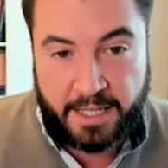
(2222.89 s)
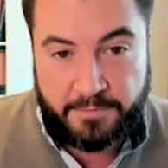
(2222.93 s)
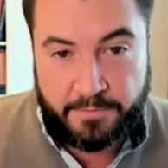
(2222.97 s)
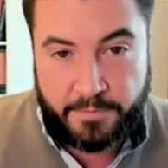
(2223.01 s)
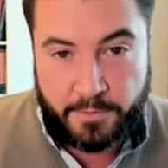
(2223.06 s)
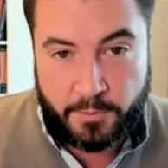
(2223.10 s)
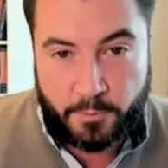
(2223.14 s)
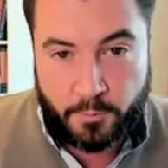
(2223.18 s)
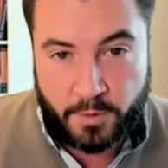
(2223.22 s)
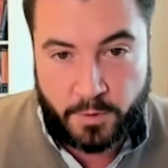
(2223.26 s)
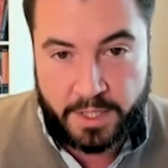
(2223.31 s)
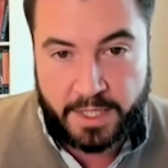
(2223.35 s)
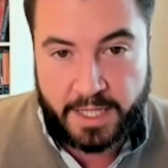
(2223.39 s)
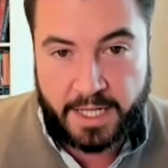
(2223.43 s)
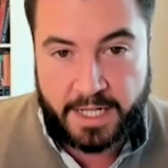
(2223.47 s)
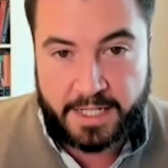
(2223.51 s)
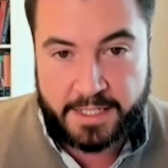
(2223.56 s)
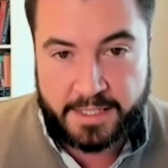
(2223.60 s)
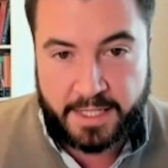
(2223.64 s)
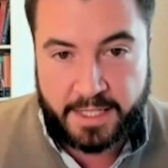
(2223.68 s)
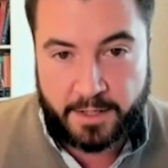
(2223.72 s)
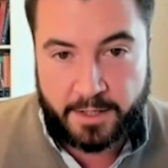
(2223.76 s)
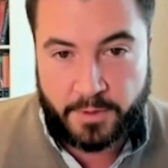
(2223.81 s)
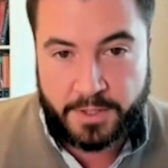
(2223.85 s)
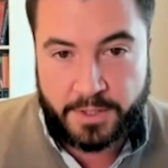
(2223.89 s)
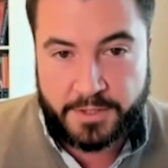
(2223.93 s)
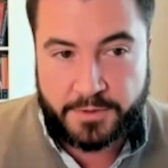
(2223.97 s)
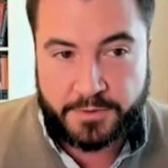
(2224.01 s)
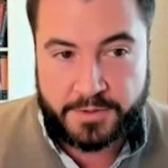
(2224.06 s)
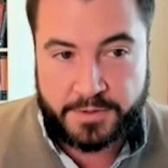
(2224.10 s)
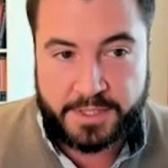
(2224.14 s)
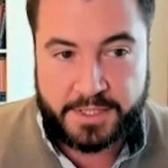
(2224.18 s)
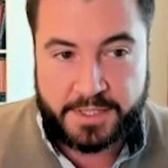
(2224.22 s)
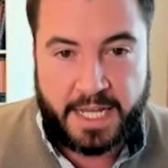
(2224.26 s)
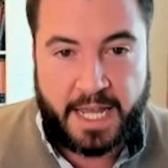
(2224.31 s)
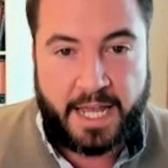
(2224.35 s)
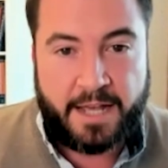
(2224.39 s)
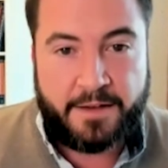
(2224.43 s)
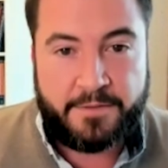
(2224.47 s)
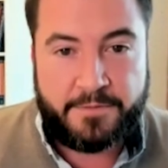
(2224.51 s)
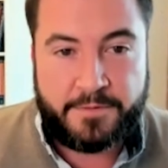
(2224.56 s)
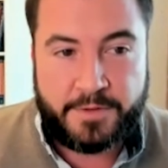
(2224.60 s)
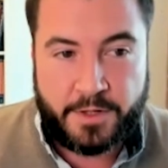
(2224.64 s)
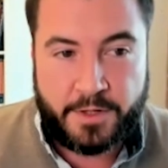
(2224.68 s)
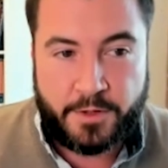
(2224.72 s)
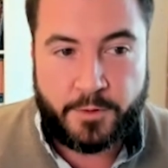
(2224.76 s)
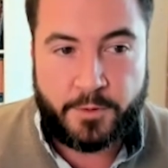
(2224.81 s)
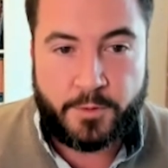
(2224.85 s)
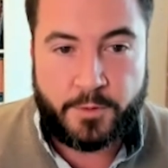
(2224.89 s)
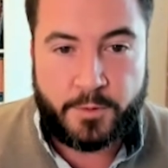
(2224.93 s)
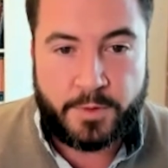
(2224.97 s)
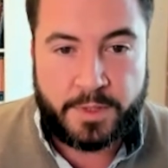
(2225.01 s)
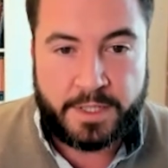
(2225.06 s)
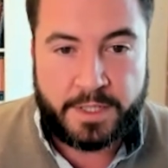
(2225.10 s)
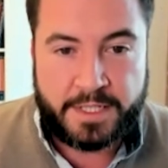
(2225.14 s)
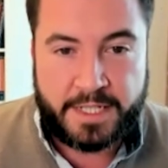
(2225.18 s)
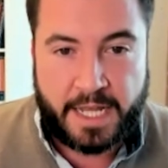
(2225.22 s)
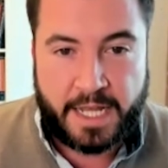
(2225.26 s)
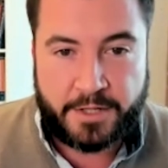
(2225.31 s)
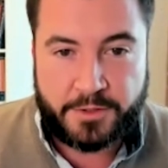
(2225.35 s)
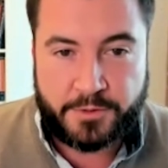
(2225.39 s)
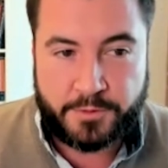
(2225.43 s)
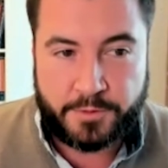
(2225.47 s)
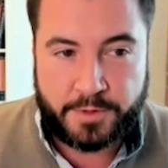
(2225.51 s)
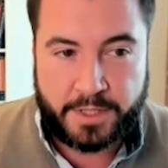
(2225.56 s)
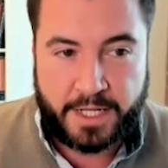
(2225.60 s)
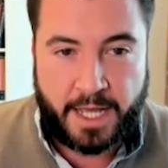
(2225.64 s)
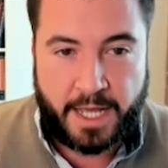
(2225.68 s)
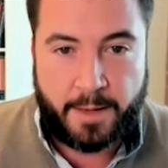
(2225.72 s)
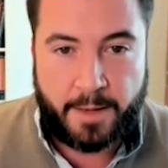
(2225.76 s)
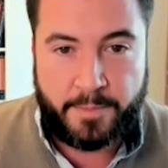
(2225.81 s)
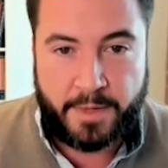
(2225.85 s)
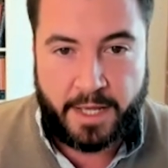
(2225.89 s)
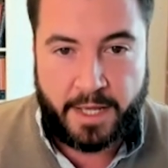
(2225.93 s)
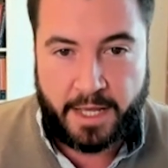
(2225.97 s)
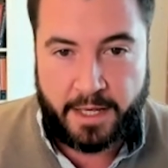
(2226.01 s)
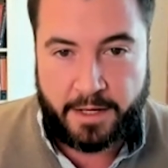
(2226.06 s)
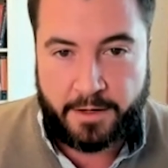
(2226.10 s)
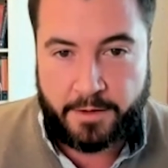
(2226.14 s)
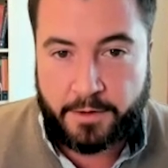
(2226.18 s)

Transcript: If you realize that resources have no natural cap